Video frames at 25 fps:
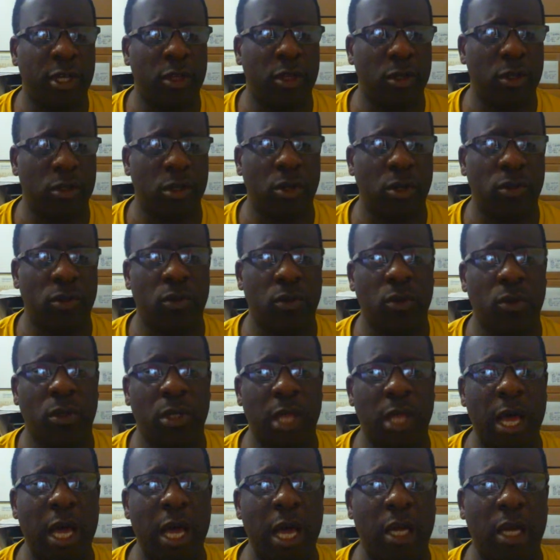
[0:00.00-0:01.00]
there's also a
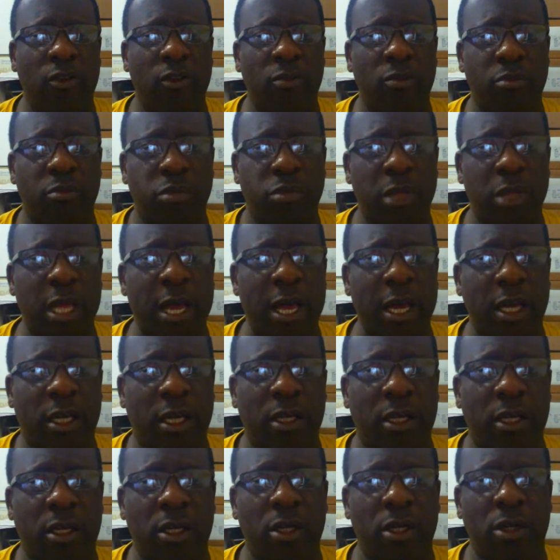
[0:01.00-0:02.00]
lack of black
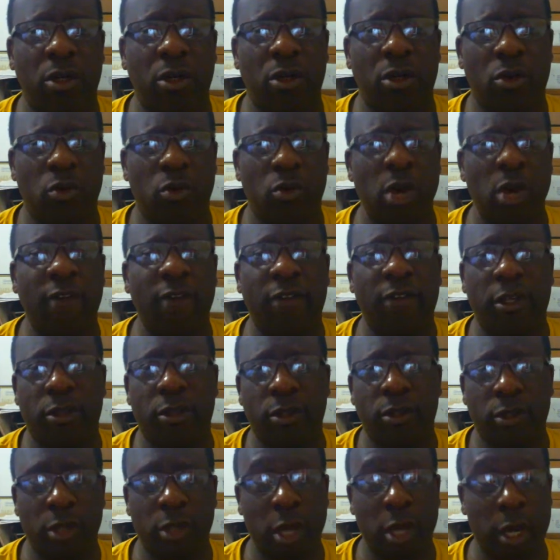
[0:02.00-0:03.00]
graphic
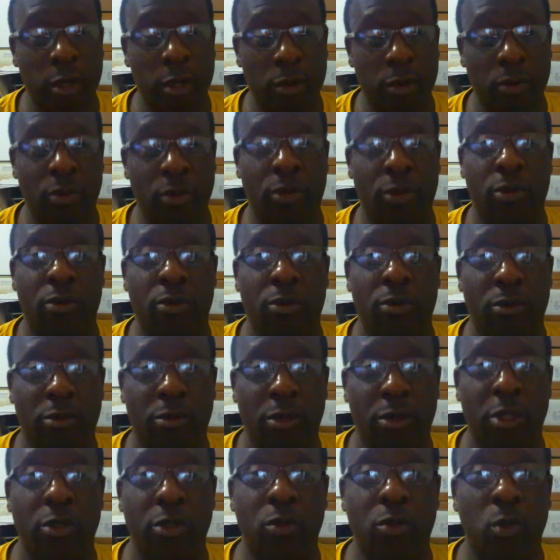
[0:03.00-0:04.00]
designers
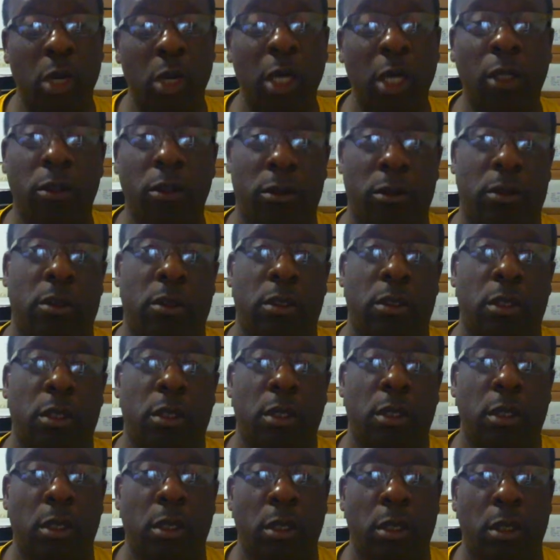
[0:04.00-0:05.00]
as well.
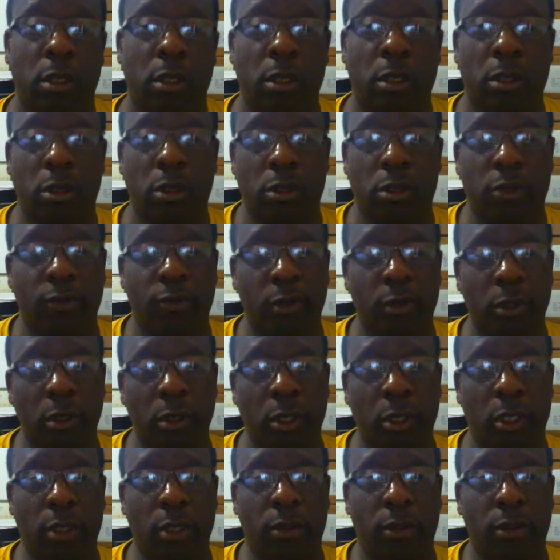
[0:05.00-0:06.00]
So if you
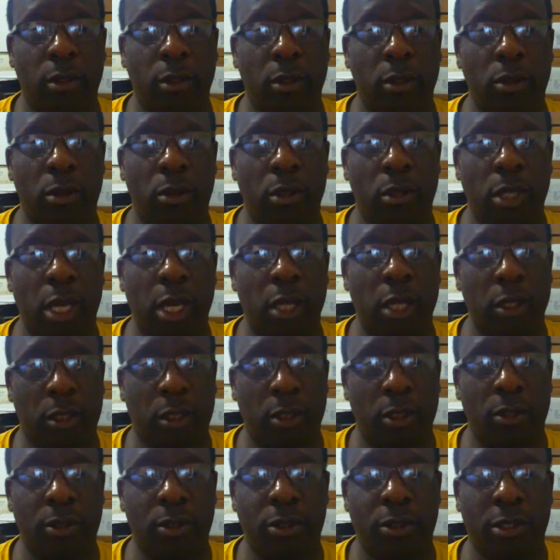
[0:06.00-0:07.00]
look at the
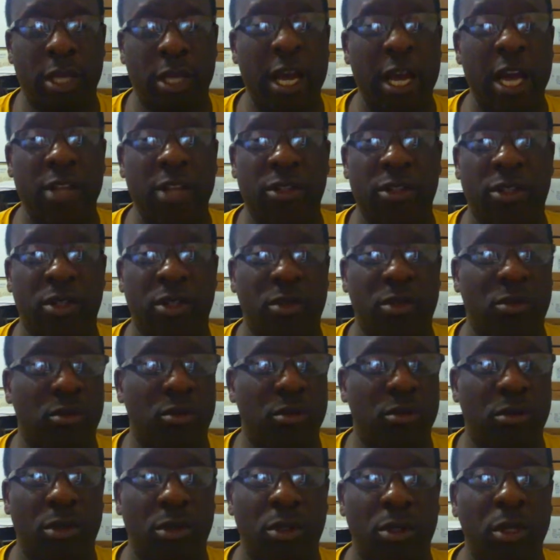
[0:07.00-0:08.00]
stats and
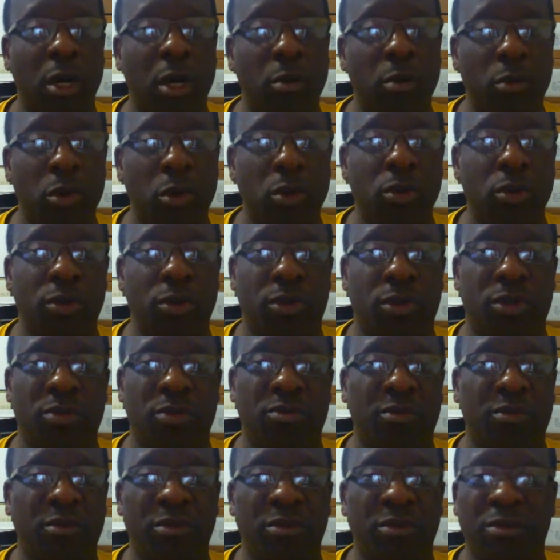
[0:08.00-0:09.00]
the numbers
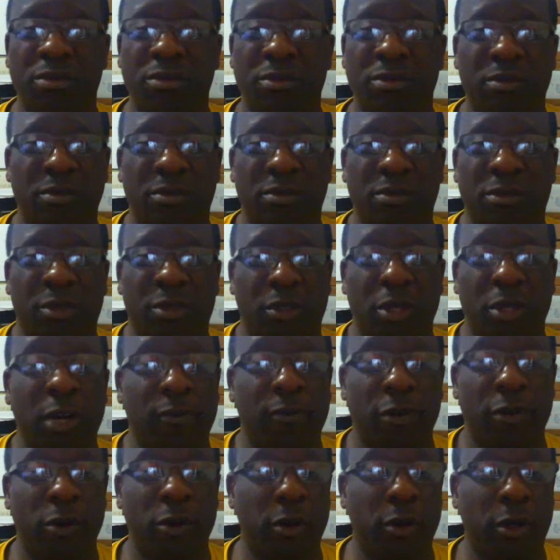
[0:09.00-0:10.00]
are not
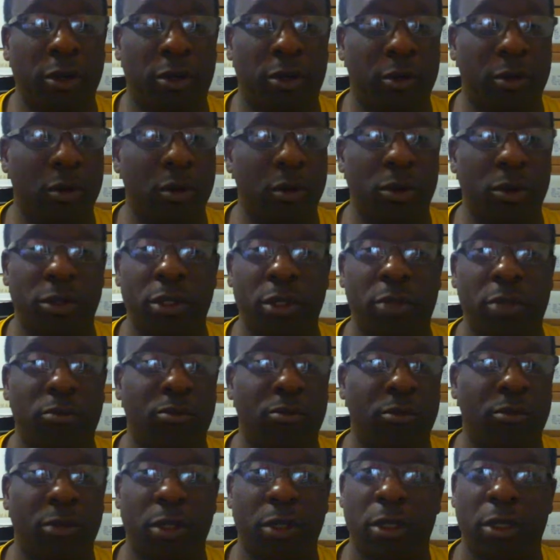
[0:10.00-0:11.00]
very encouraging.
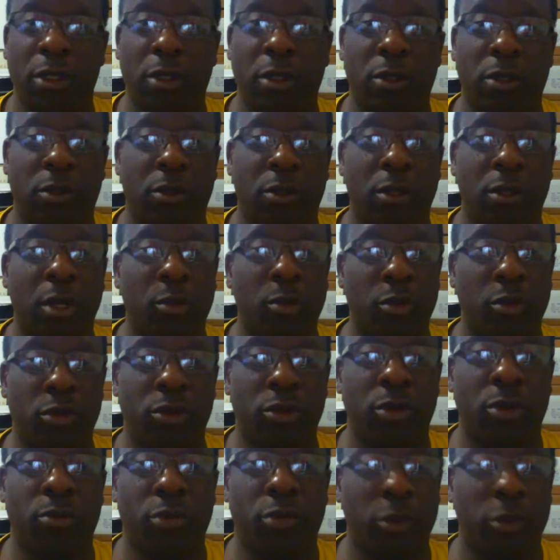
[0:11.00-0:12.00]
The numbers
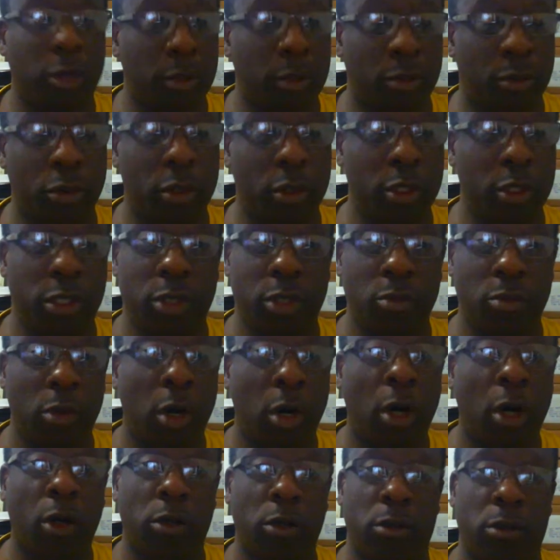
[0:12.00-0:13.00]
are pretty small.